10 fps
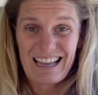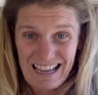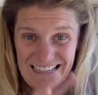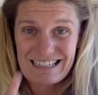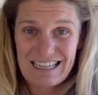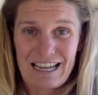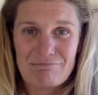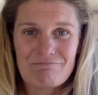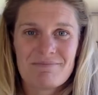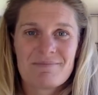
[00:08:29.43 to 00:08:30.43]
as a
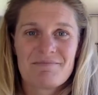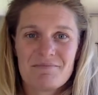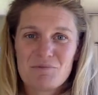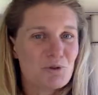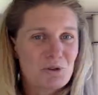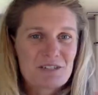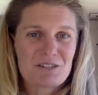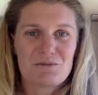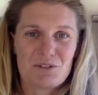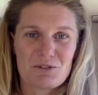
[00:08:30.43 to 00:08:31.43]
team, not as
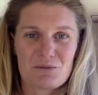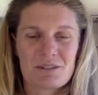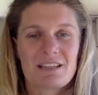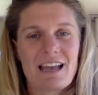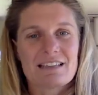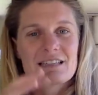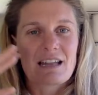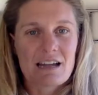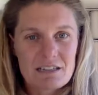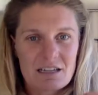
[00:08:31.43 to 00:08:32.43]
individuals. And
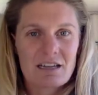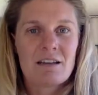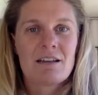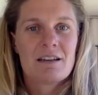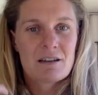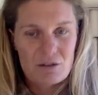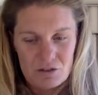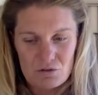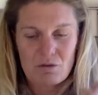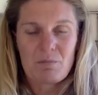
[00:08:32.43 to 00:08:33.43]
start to
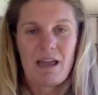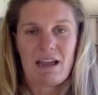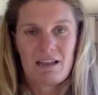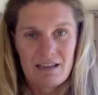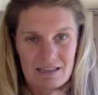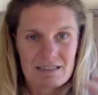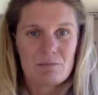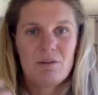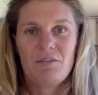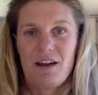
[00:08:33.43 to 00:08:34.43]
strip back and
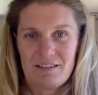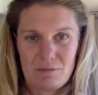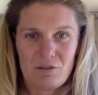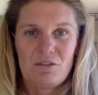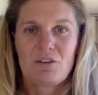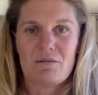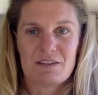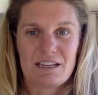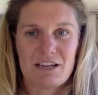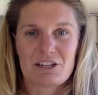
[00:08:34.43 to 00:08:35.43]
simplify some of those
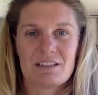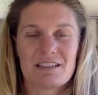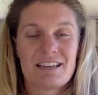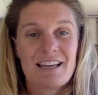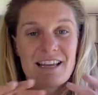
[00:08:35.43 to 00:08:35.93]
conversations.